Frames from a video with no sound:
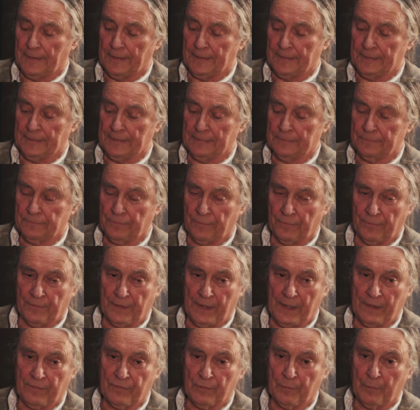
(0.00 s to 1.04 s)
Uh, for the
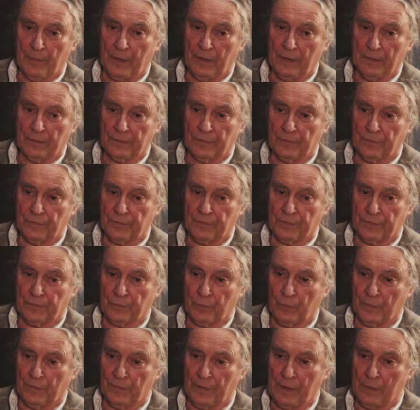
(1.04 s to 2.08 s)
Native Americans,
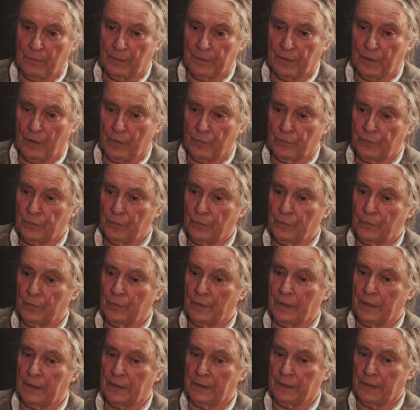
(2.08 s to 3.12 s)
it's when they would go
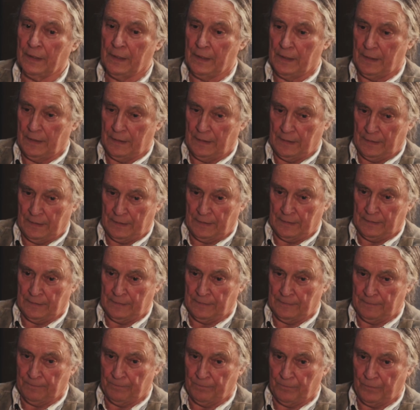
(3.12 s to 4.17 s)
do a
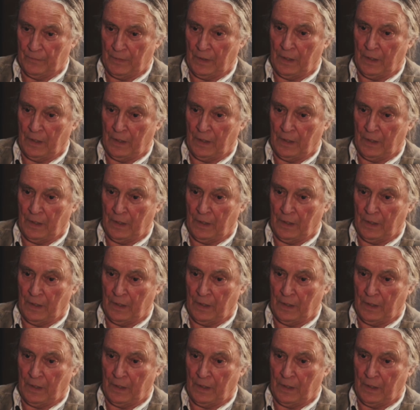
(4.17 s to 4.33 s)
um,